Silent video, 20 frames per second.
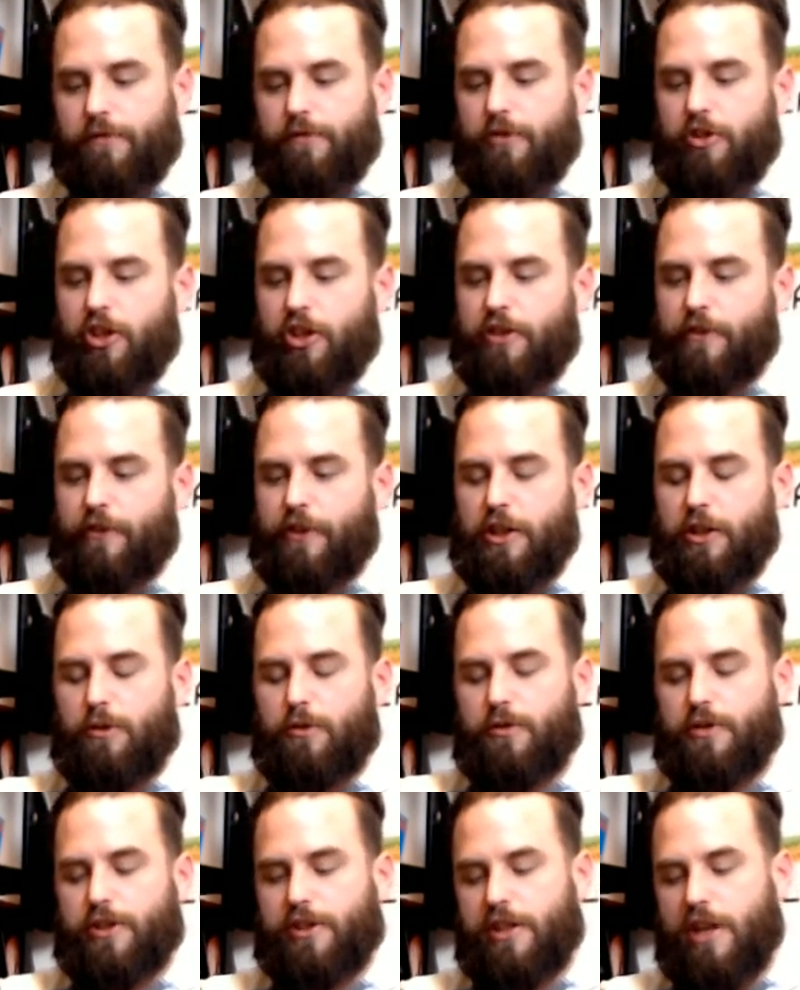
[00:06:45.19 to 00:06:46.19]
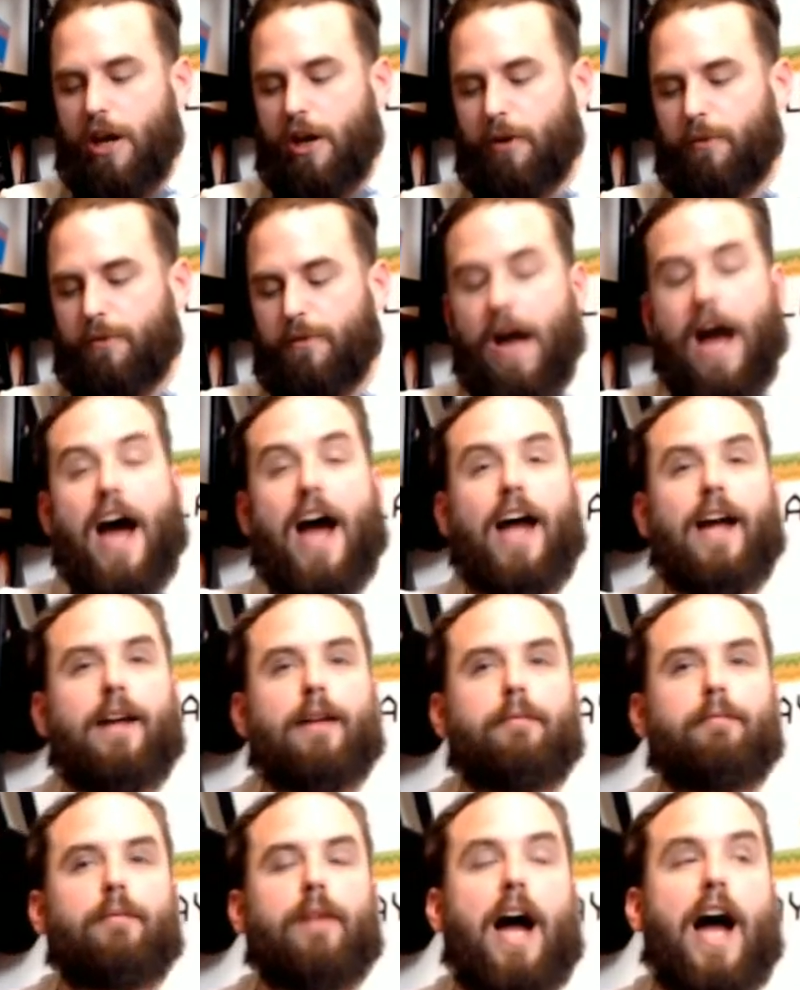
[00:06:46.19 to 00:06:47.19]
Just for use? No.
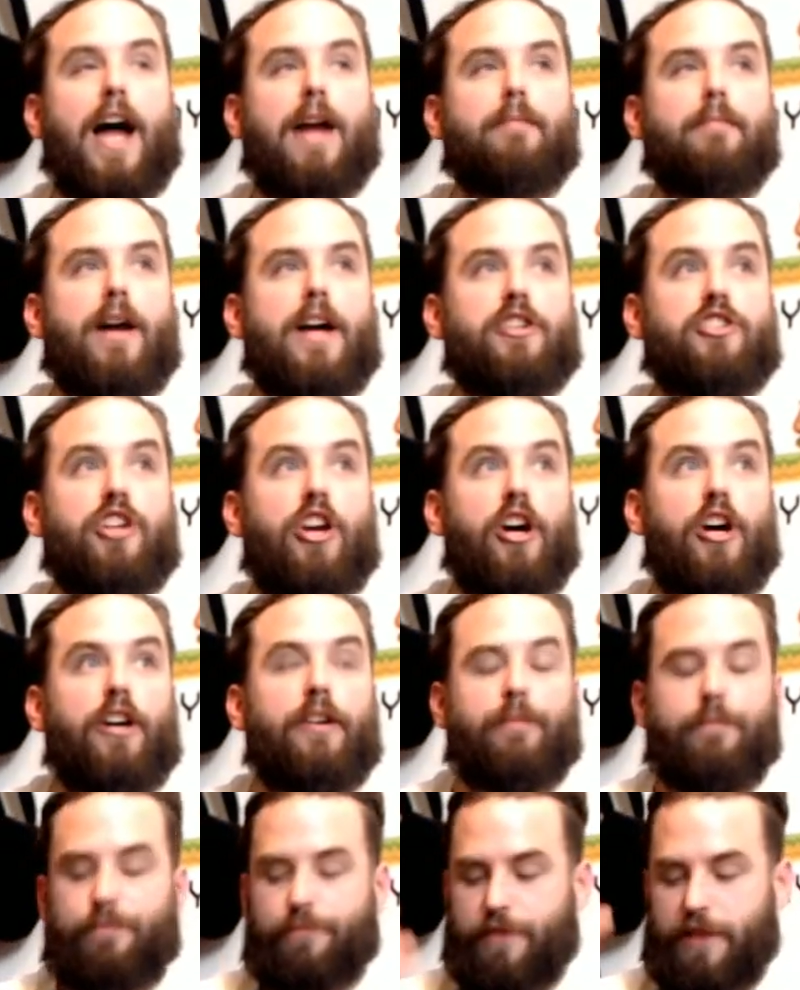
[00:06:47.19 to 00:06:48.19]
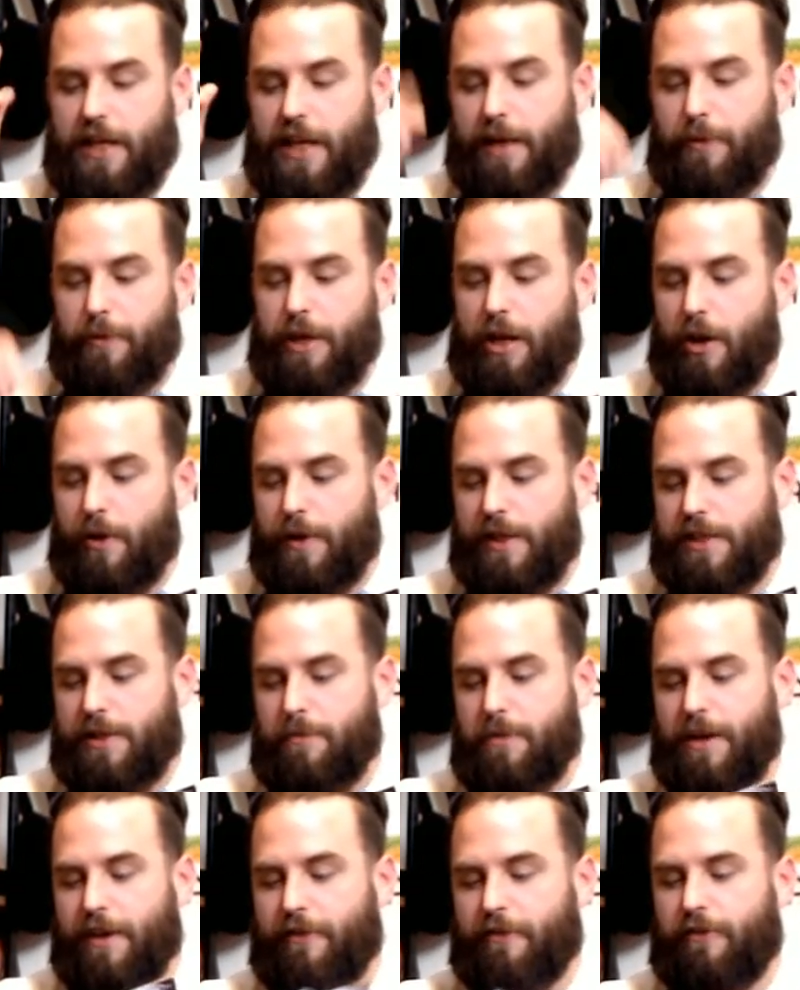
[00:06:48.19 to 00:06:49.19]
I'm, I measure. Here we go. Here's a
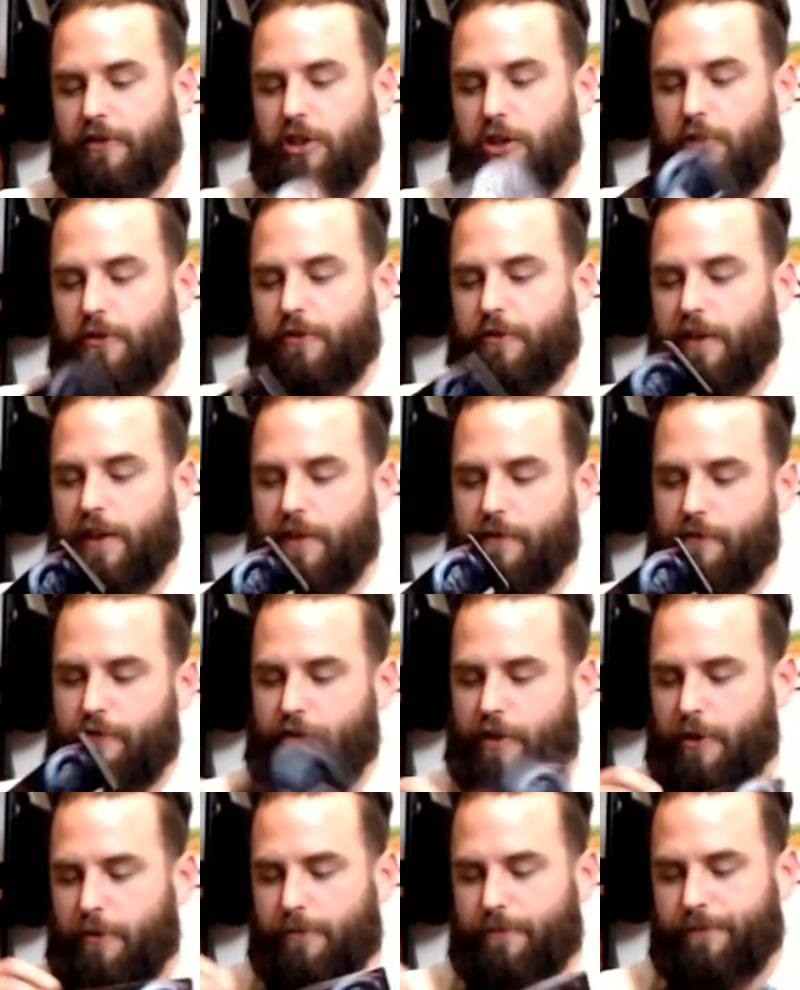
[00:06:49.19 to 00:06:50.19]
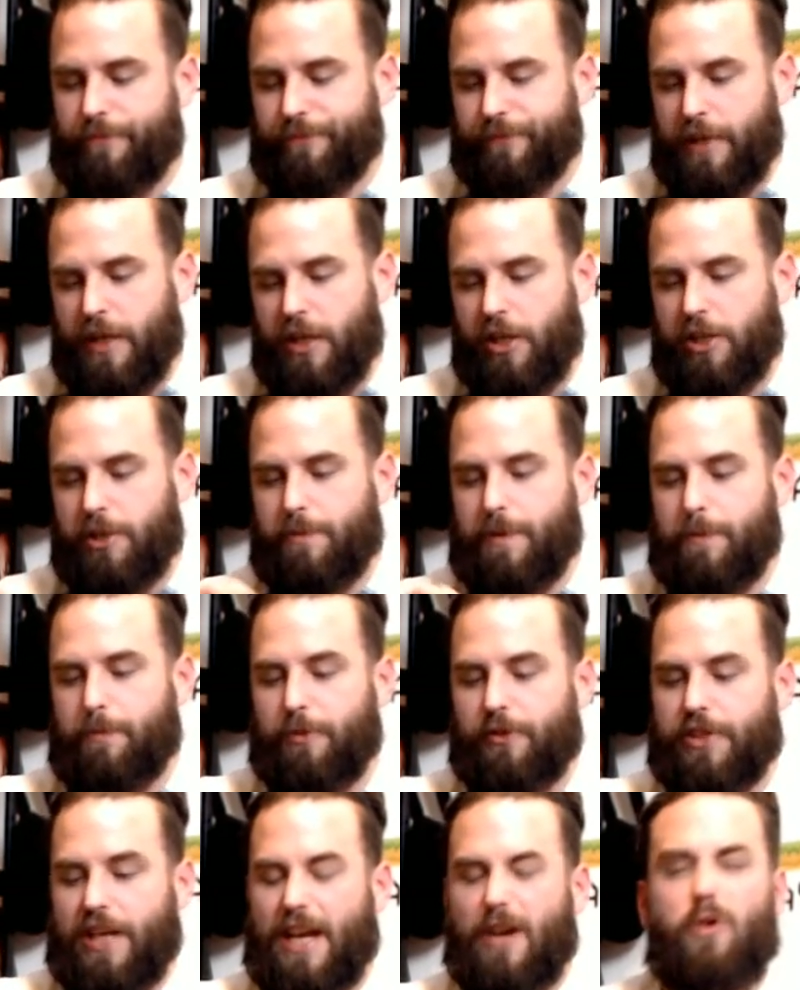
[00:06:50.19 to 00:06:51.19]
bit of useful info. Because people
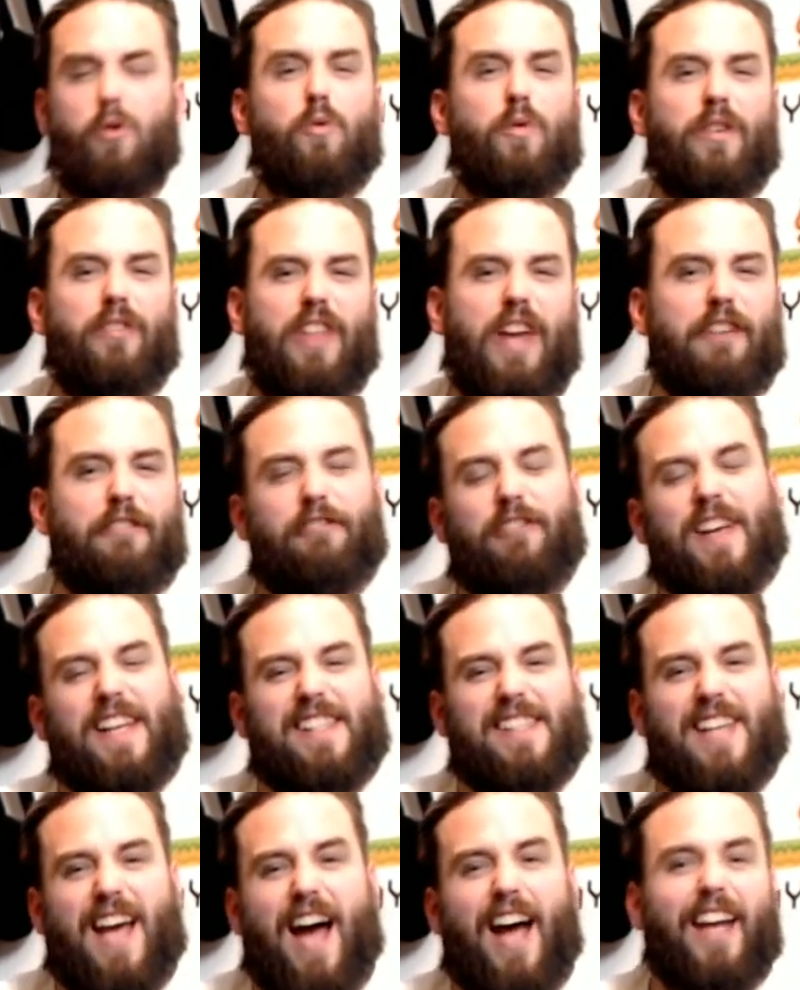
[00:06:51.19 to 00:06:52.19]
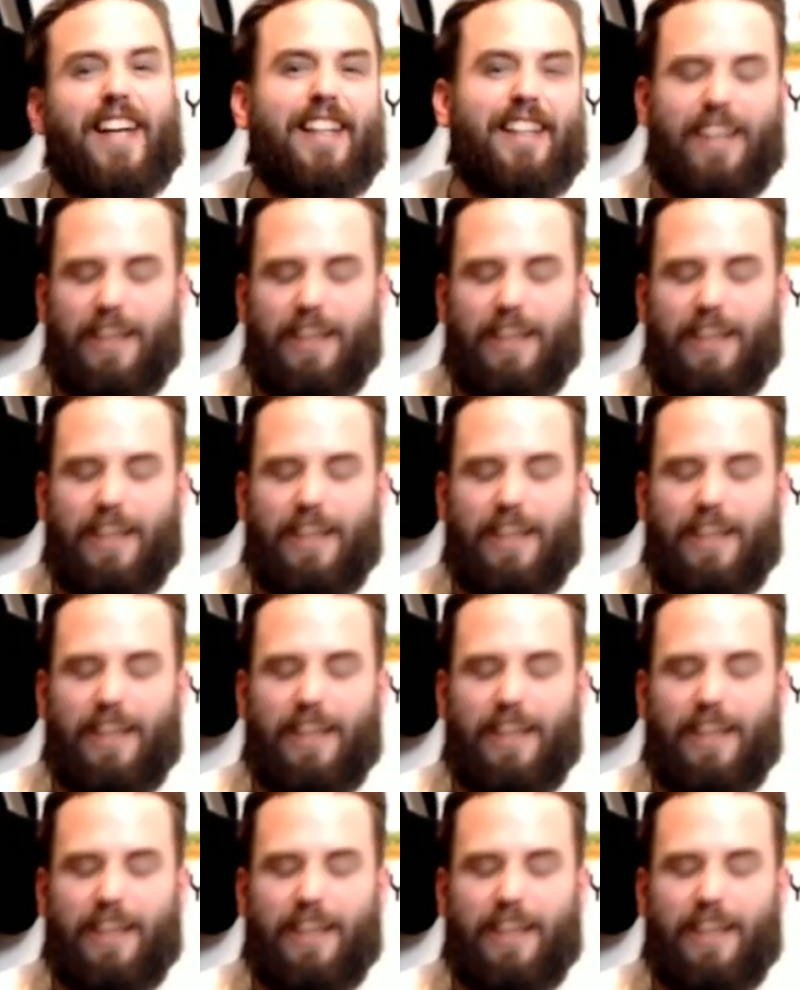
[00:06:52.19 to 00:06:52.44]
say, oh, they fit tight.